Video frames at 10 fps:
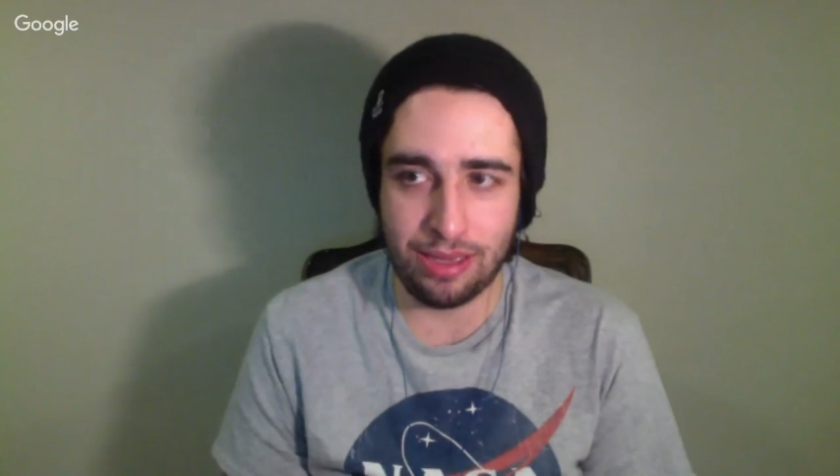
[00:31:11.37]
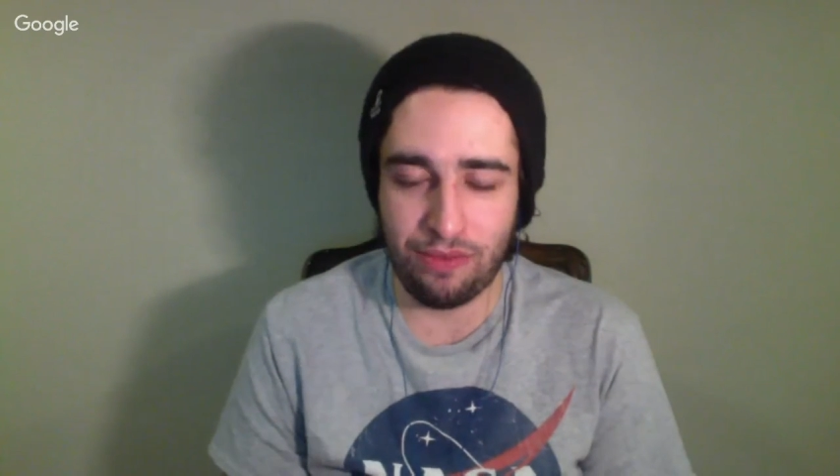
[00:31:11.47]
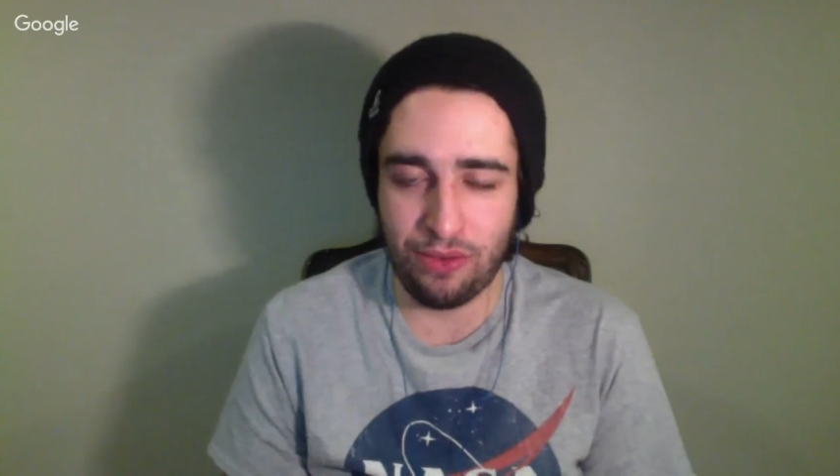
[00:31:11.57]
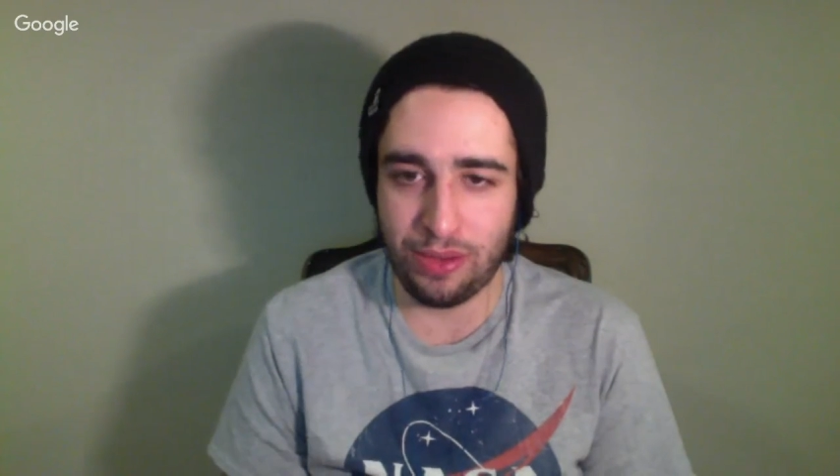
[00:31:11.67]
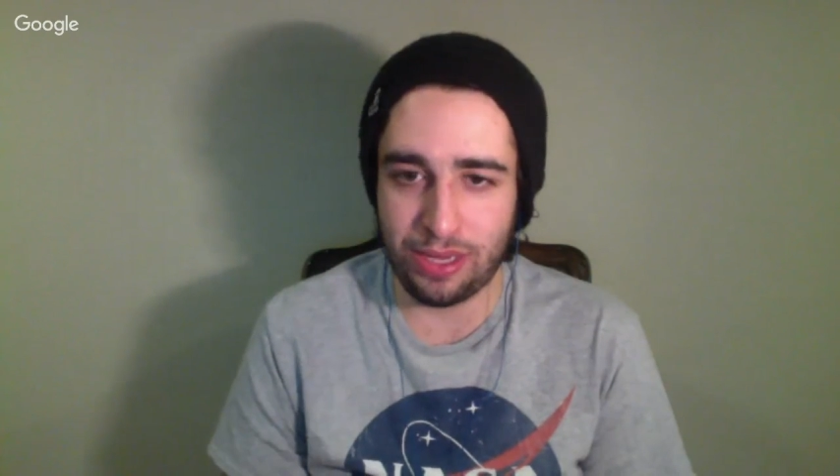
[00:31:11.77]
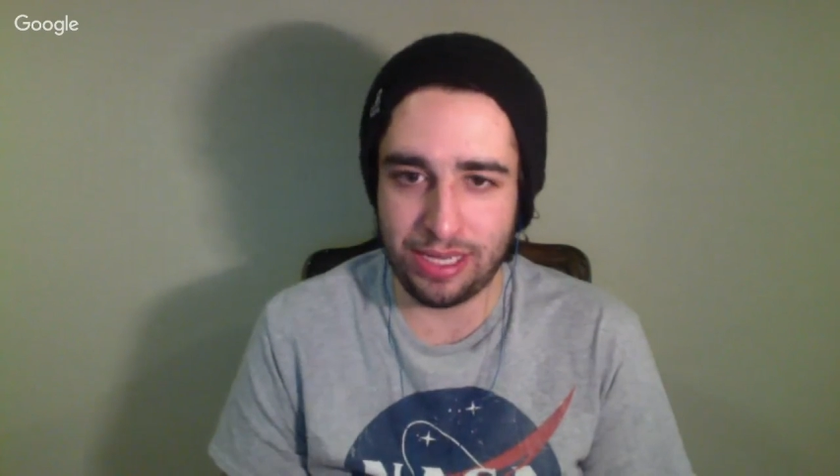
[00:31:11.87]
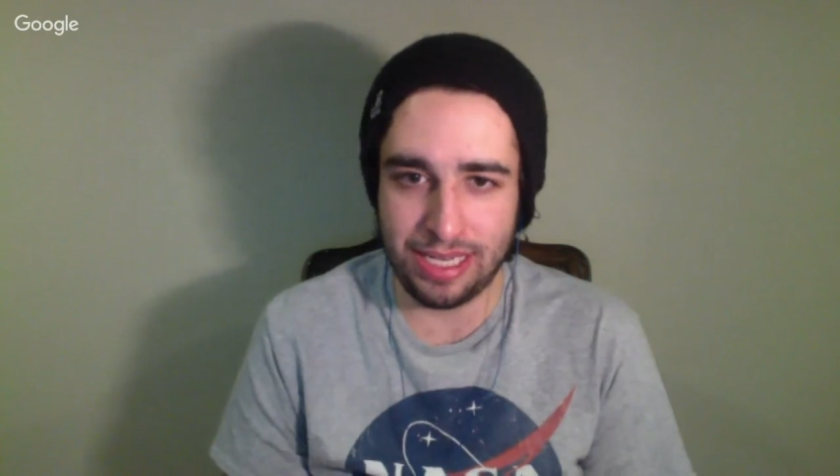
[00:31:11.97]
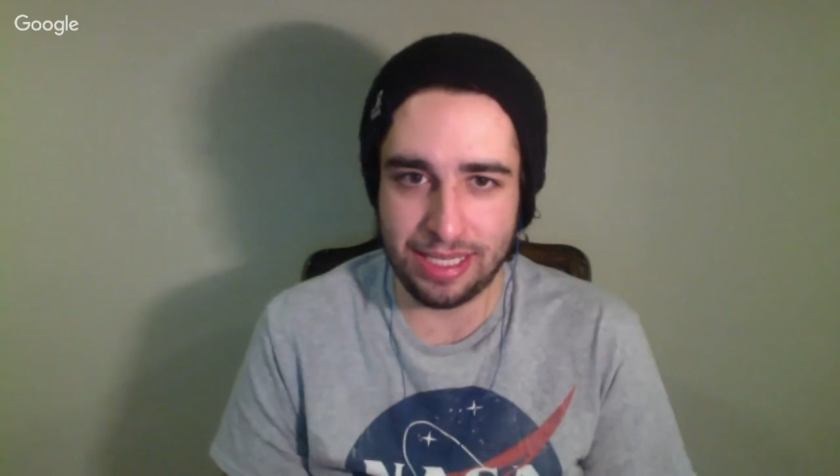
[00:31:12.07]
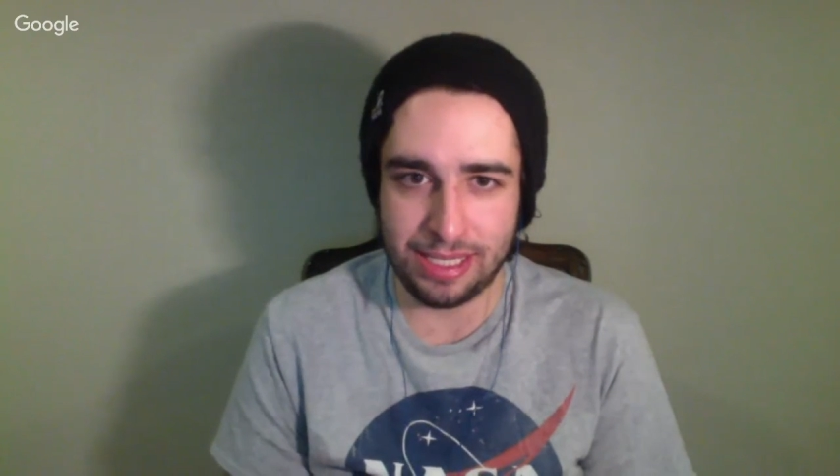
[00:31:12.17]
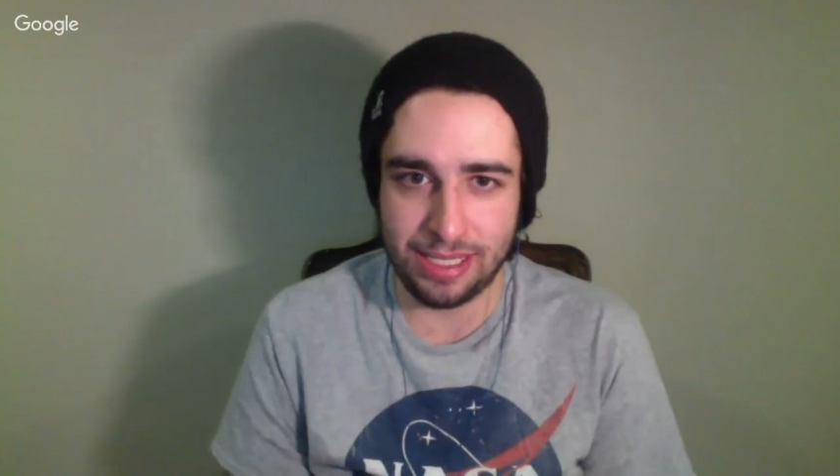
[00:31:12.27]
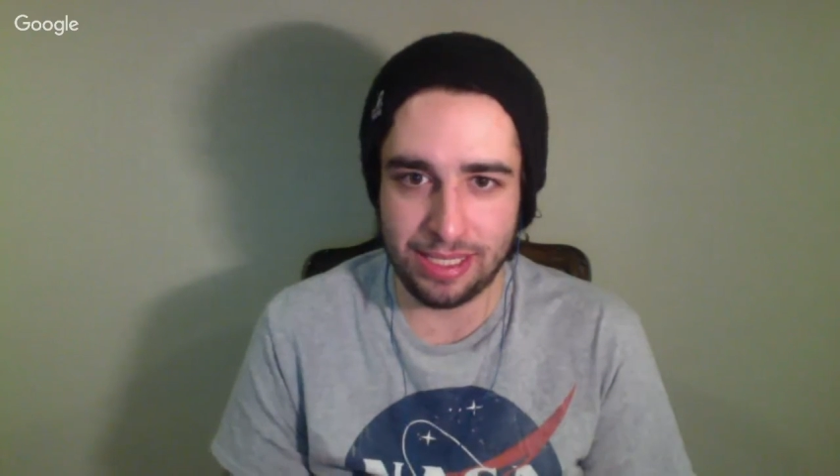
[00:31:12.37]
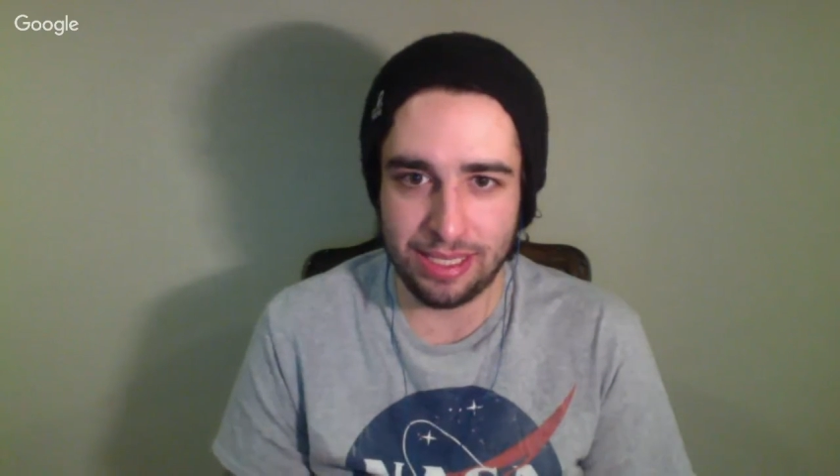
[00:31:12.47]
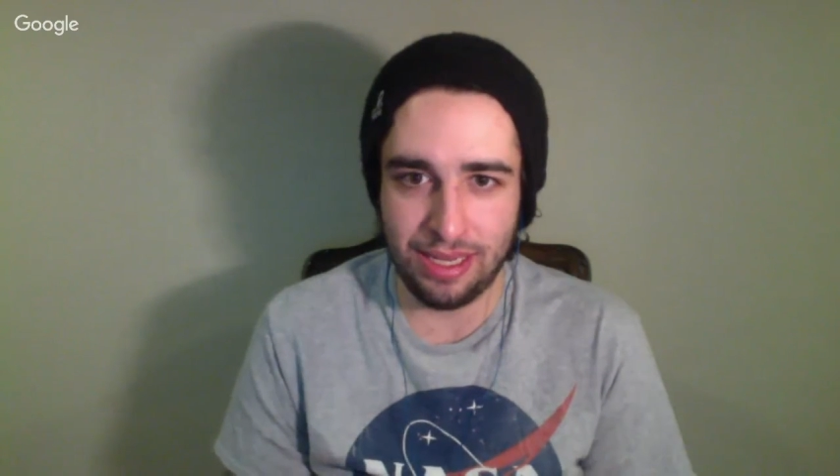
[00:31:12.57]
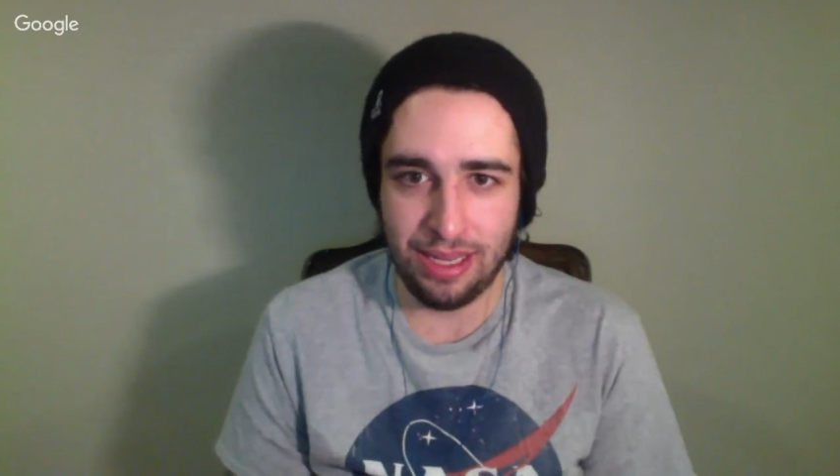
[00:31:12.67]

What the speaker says: a few other contestants